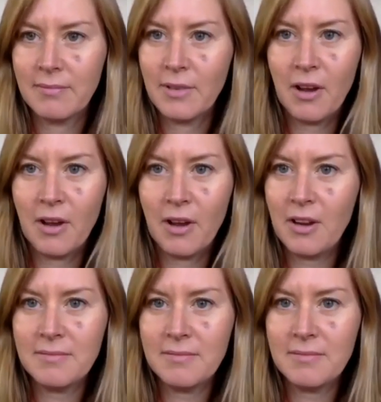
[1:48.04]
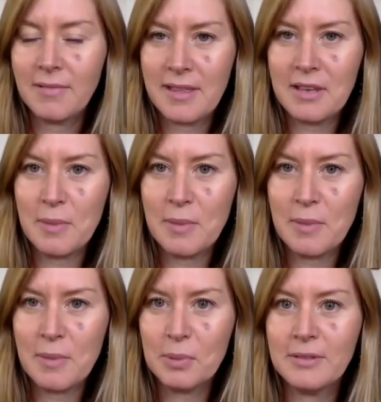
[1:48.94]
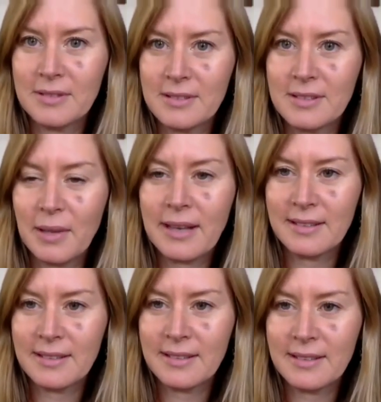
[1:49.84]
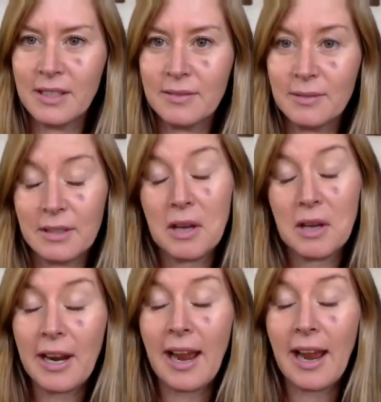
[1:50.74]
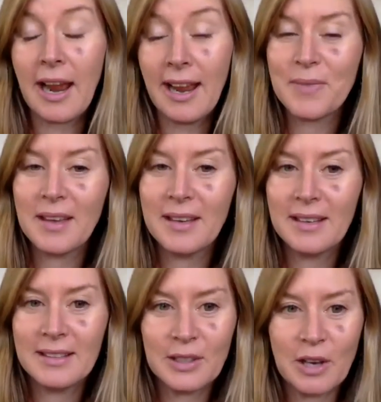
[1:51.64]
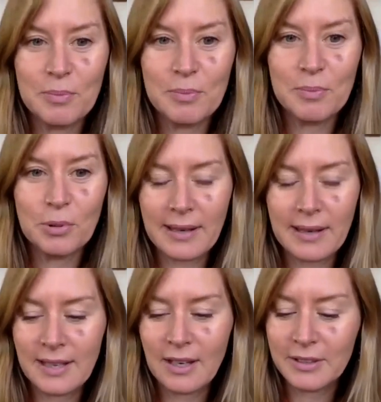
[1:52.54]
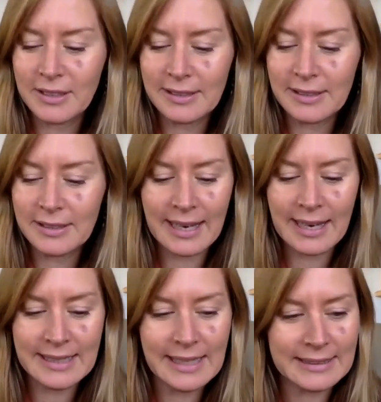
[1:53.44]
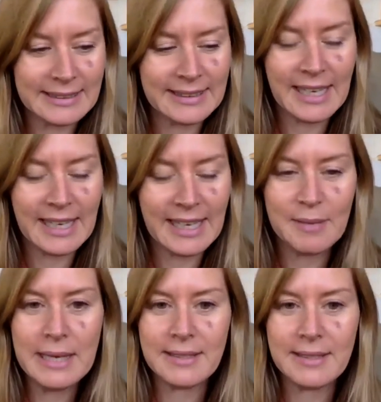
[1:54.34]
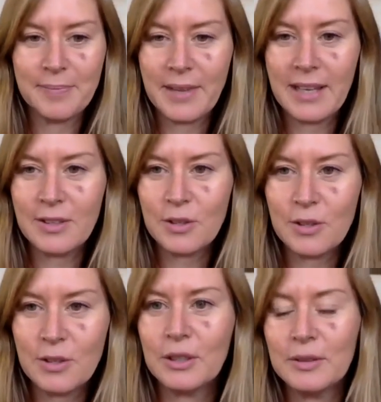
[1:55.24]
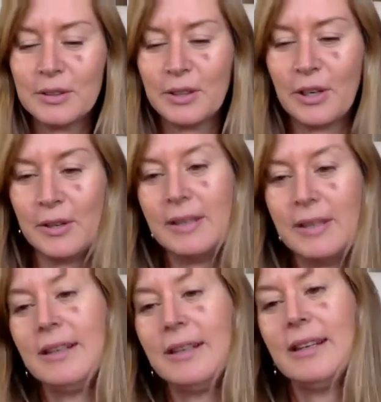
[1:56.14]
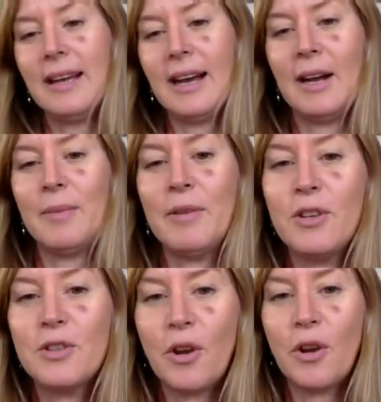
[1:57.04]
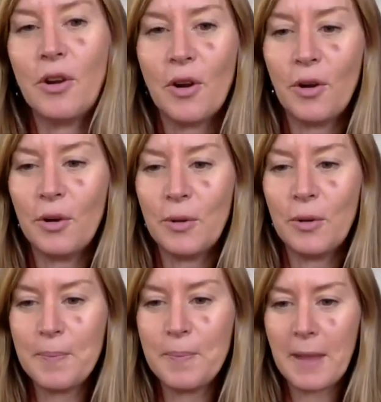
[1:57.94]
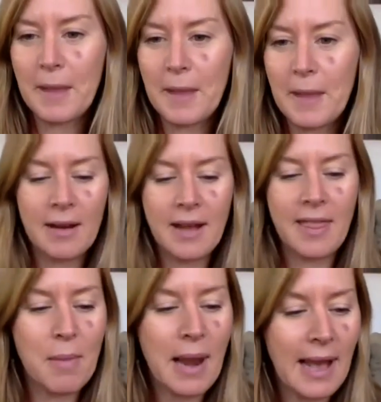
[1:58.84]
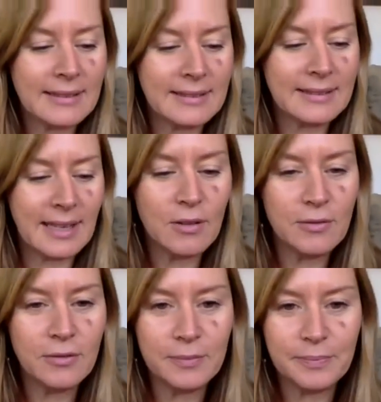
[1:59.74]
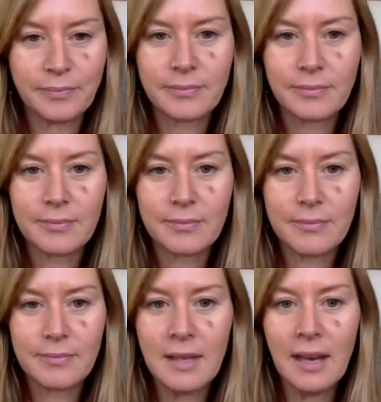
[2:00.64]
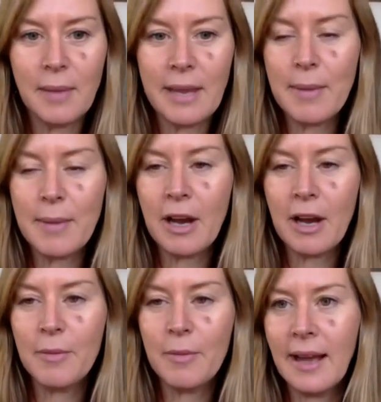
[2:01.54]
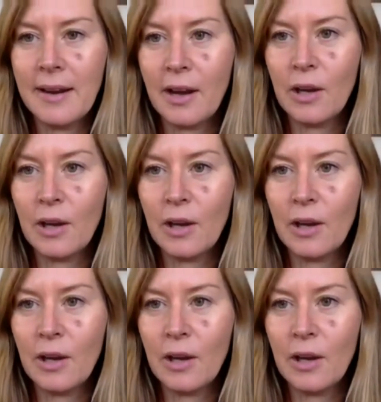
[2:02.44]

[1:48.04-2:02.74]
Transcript: "No, I think you better put some black salve on it." "Oh, okay." So I put black salve on it, and yes, it bit. It took. So if you don't know about the black salve, email me and